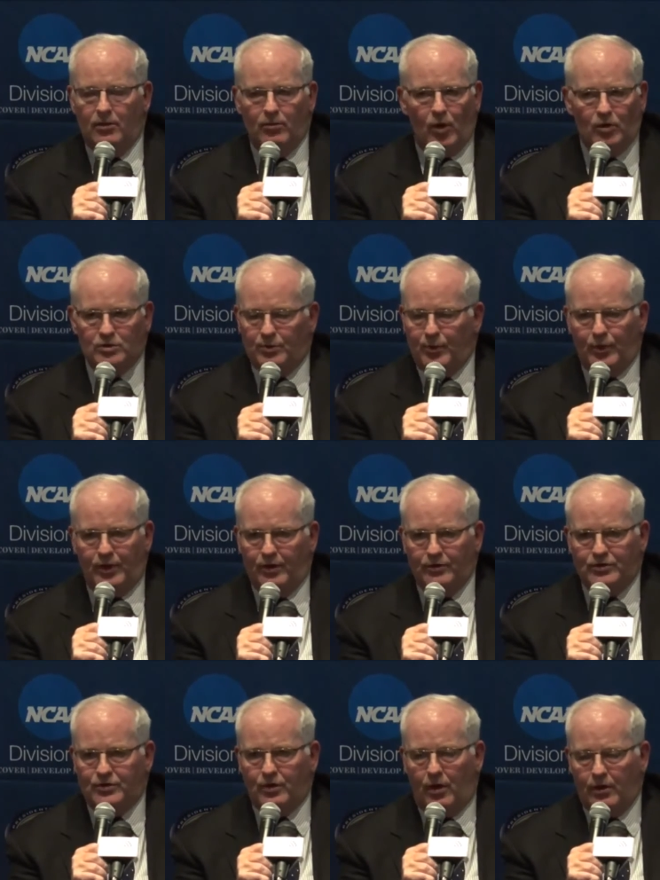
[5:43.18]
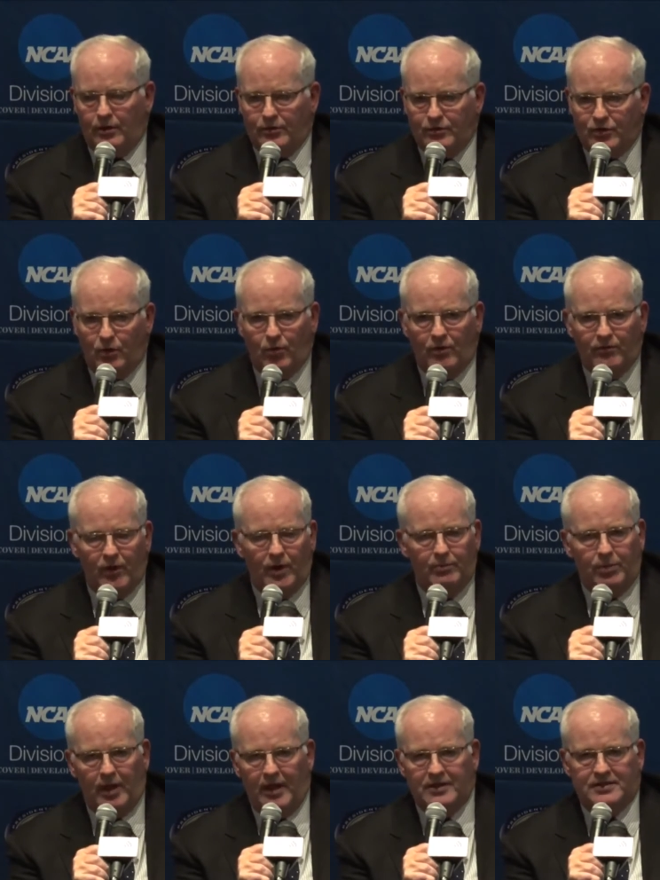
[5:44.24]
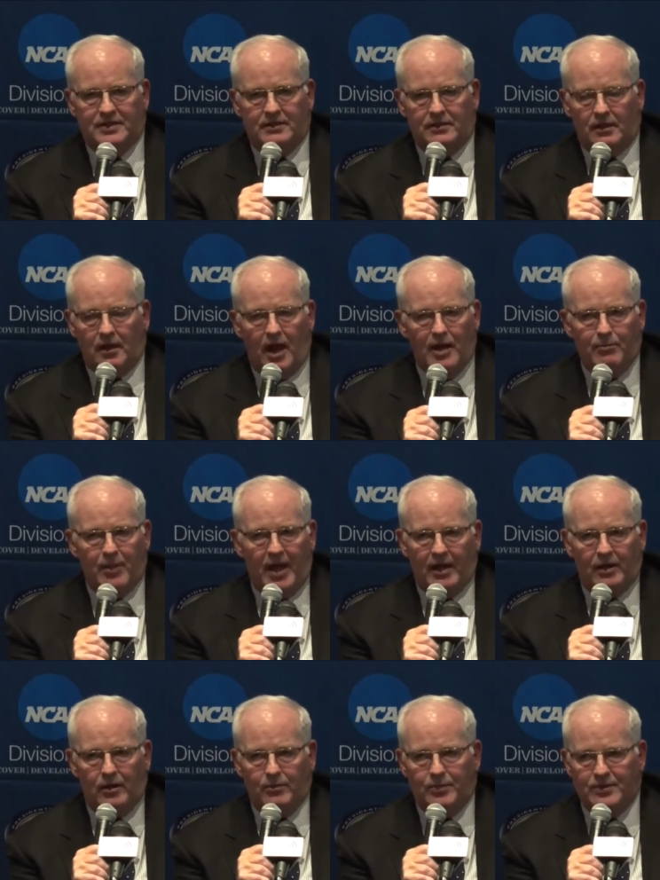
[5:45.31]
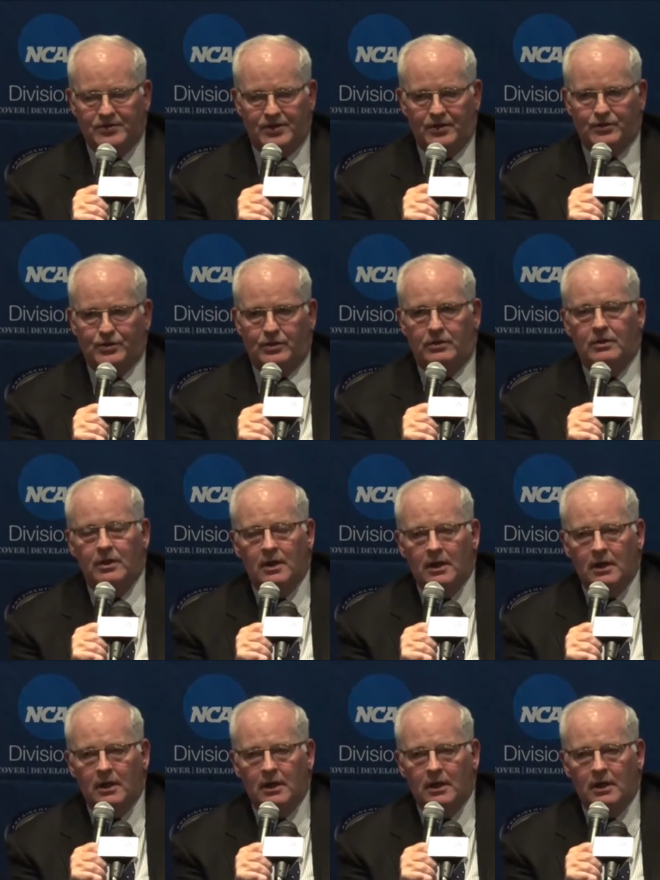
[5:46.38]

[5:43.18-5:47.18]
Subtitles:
they're multiple-year starters. So we're very blessed at the linebacker position.